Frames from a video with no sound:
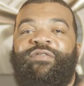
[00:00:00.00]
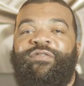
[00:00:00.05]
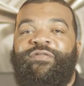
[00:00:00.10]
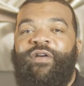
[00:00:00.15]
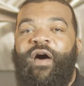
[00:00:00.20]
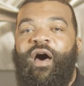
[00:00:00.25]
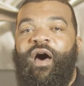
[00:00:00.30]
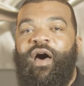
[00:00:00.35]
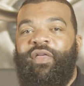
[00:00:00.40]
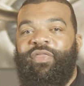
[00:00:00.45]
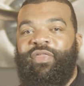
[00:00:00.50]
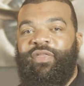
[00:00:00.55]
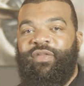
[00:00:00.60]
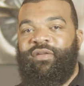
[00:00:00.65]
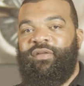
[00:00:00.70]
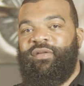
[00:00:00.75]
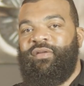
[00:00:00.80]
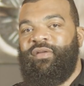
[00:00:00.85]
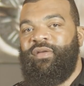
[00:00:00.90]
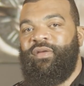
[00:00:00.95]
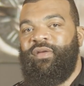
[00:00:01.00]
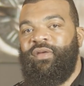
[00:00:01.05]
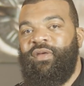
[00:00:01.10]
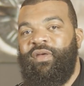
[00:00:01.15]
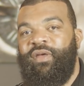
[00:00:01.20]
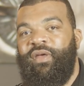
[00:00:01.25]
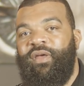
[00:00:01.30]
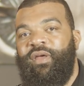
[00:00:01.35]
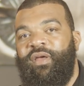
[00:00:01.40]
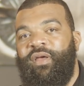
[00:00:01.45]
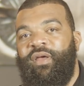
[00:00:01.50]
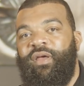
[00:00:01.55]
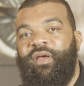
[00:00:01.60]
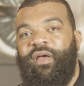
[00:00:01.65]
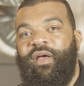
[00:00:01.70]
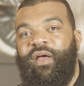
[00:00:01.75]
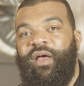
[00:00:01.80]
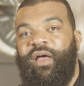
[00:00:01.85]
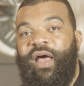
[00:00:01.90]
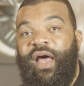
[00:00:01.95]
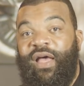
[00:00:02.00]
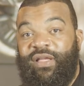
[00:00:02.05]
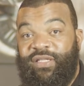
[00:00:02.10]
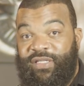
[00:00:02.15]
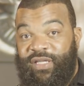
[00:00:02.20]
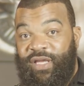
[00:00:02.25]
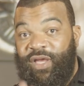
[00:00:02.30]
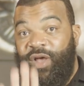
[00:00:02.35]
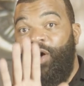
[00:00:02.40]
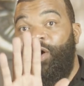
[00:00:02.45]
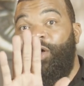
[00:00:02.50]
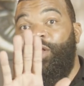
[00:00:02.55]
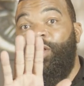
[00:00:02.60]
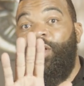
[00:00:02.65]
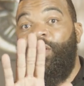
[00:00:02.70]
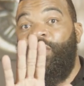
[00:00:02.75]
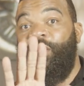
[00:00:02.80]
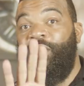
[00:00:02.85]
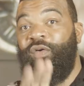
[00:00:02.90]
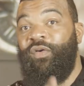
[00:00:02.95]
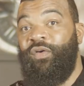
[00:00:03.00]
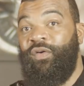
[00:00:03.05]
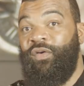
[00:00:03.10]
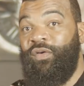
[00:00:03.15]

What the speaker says: the father. I said, hold on.